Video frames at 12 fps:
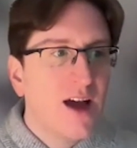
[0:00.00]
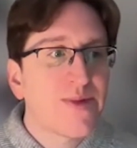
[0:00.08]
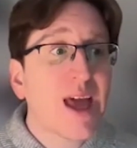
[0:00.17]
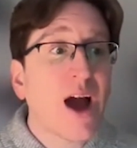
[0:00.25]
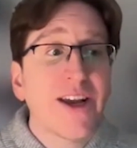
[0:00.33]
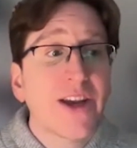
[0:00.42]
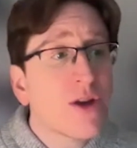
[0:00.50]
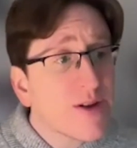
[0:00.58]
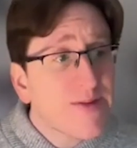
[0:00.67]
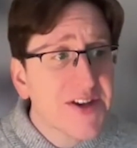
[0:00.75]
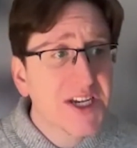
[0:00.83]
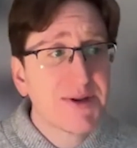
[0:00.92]
Yeah, I don't know if
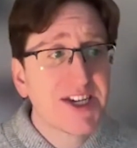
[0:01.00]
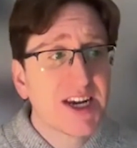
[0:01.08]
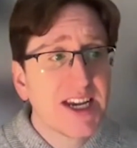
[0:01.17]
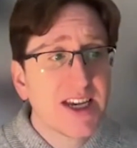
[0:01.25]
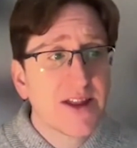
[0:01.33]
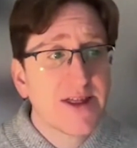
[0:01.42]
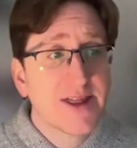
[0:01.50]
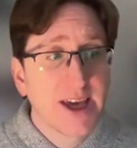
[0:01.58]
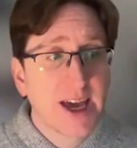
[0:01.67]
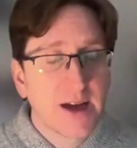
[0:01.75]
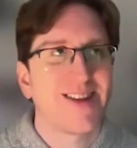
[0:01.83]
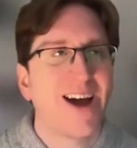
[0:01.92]
I've explicitly done
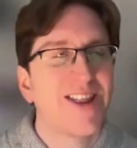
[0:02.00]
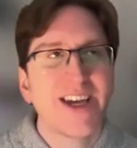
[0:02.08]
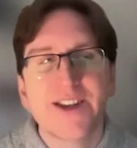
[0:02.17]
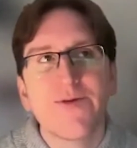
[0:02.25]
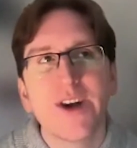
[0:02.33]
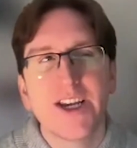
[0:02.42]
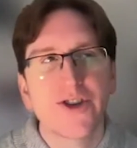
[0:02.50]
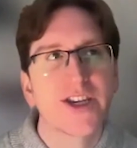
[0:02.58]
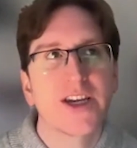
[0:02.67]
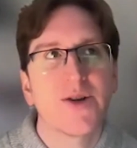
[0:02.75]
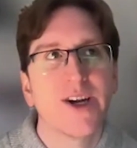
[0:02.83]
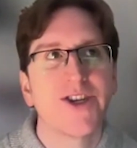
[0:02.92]
that. I think it's a really
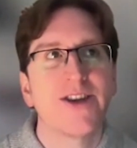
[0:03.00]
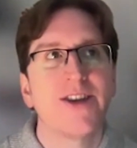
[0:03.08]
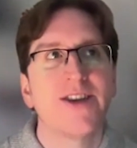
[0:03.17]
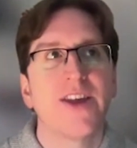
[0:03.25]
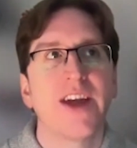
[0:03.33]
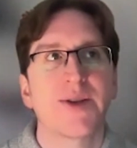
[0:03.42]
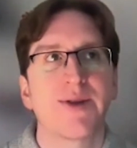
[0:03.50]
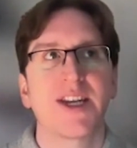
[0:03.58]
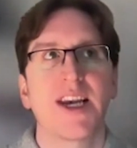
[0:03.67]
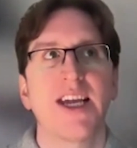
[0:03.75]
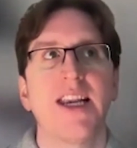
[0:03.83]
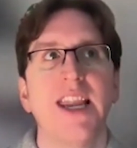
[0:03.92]
interesting question. Done that
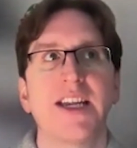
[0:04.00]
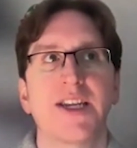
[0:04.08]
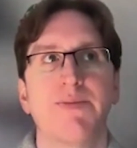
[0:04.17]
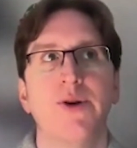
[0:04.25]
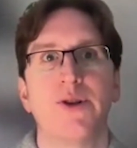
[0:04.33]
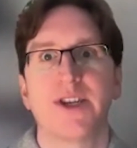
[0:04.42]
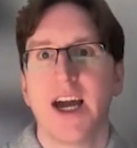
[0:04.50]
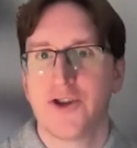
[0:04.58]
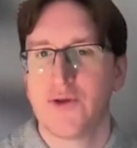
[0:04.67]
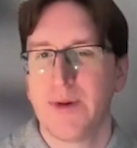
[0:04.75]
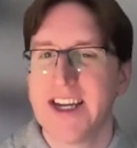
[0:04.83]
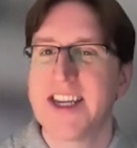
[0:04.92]
explicitly. Let's put
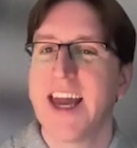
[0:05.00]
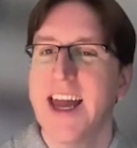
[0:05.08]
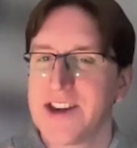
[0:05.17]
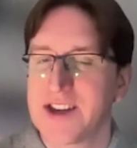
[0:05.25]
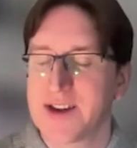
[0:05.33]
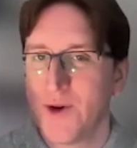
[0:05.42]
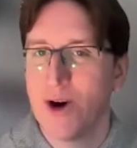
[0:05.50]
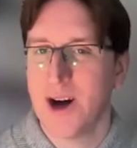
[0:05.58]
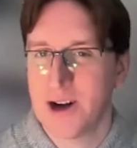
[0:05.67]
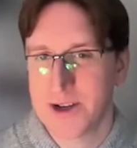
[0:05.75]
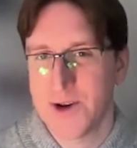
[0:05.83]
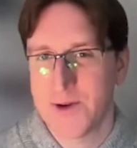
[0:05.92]
casual players against more
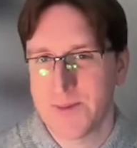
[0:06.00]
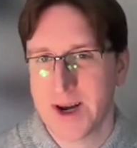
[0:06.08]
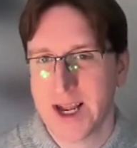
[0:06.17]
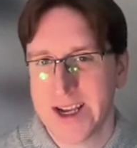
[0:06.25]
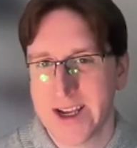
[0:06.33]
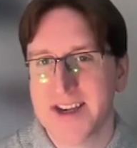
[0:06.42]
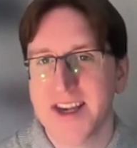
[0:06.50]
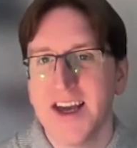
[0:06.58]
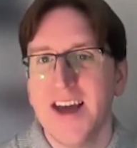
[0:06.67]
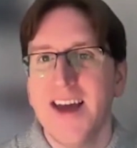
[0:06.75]
hardcore players.